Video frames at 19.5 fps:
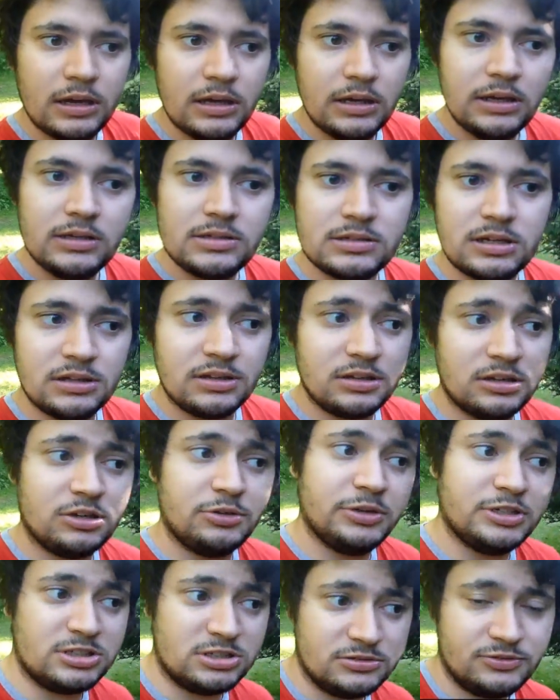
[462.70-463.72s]
Here's another
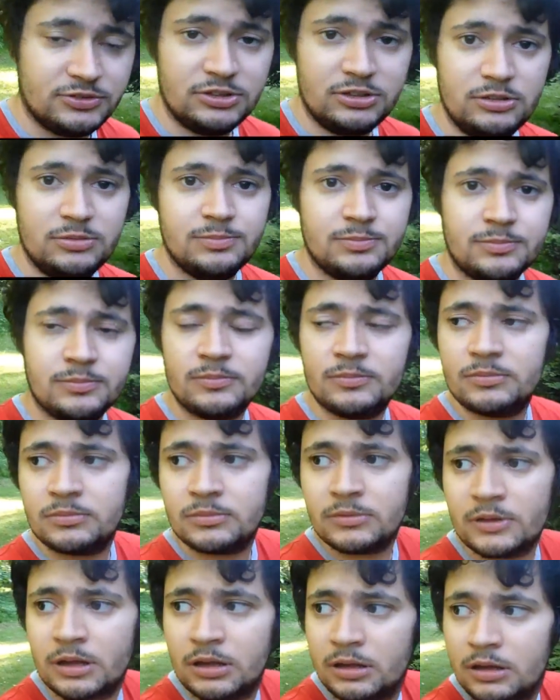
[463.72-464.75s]
question for you.
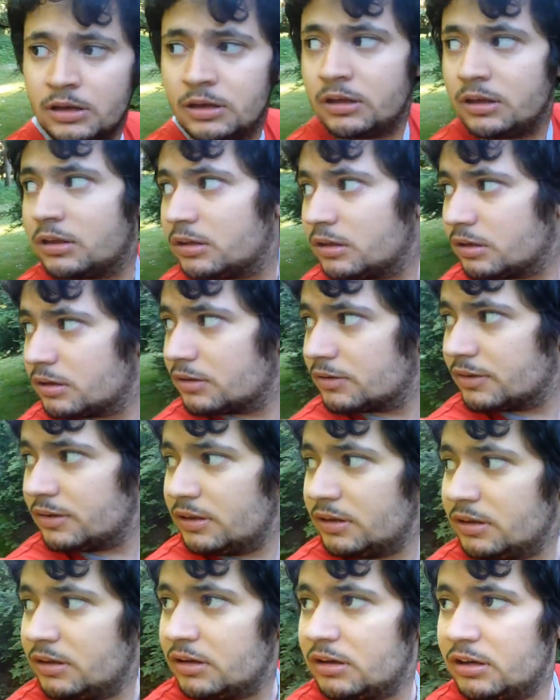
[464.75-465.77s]
The
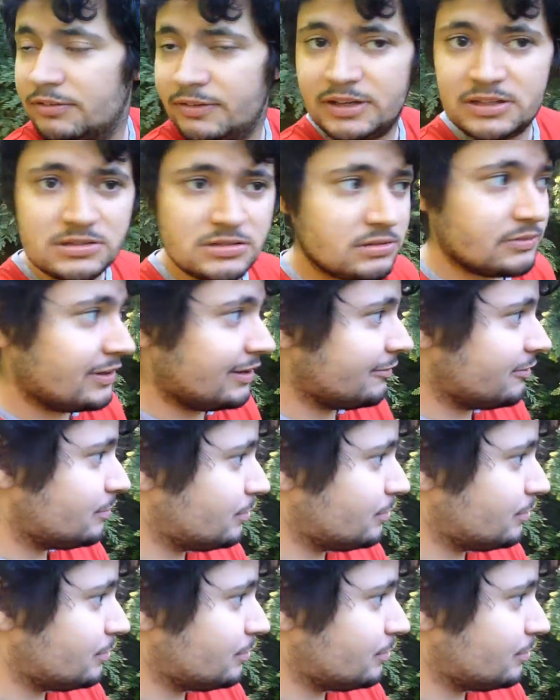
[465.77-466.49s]
events of Harry